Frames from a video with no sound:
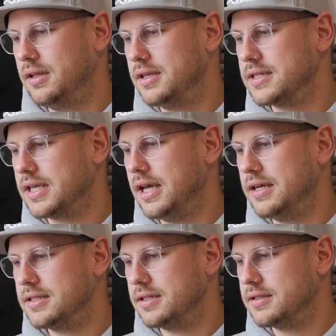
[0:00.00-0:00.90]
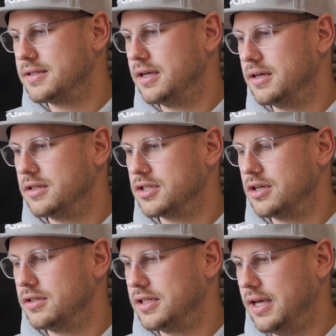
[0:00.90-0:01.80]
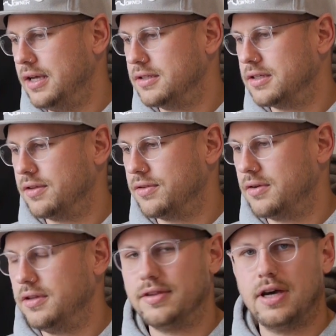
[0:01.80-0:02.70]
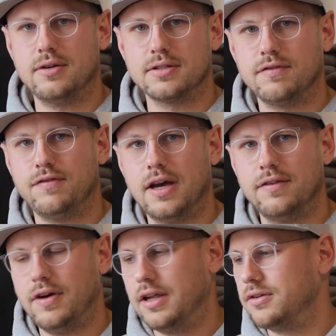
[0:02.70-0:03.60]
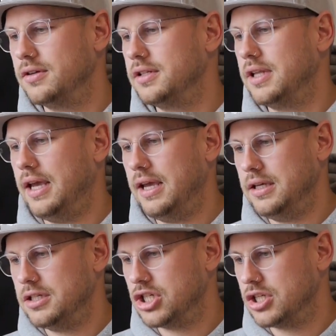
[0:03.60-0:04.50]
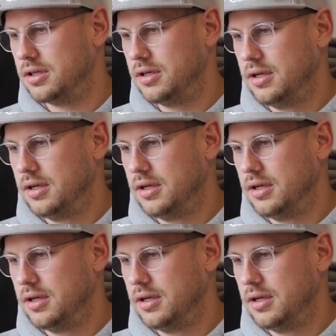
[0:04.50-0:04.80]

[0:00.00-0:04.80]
In this case it's a Certate 3500H.